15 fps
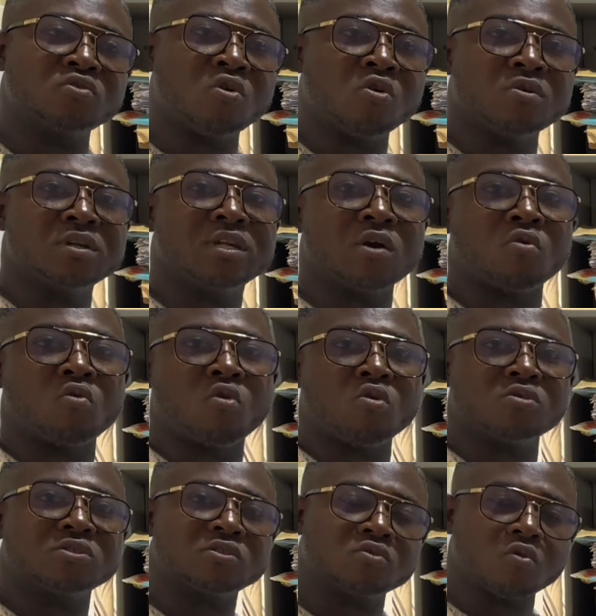on the
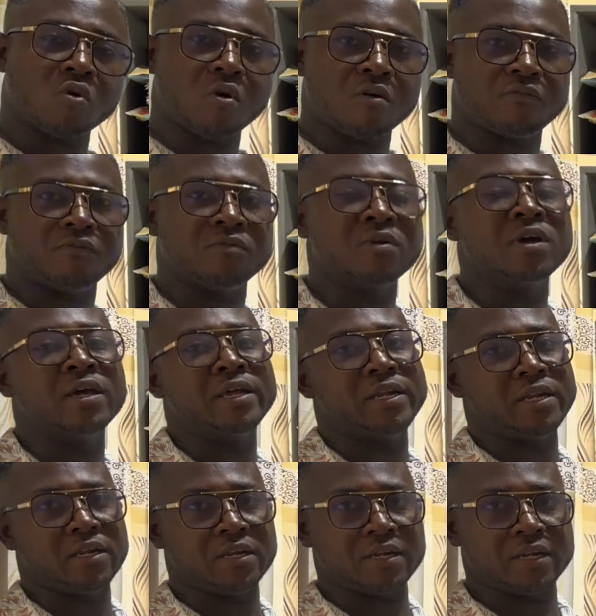cause of
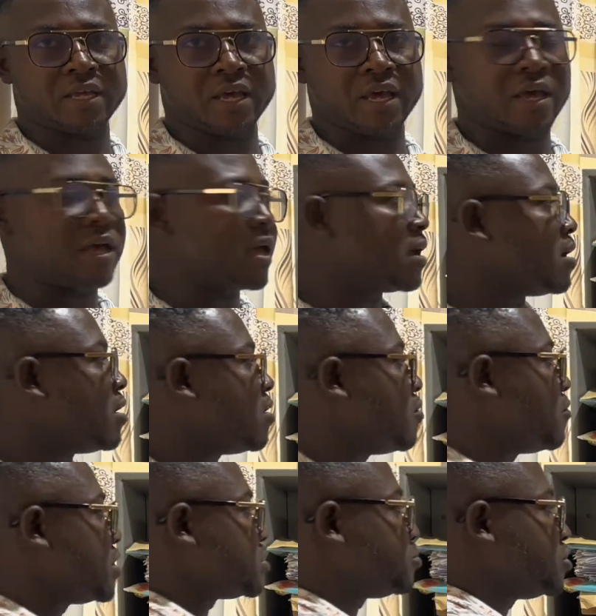the
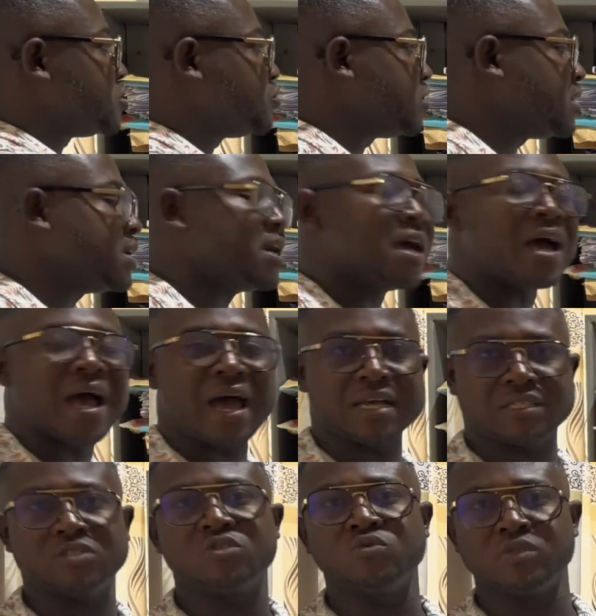respiratory
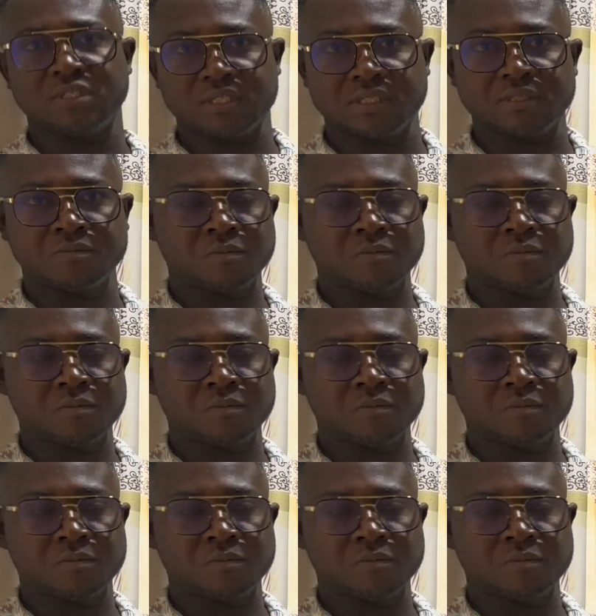acidosis.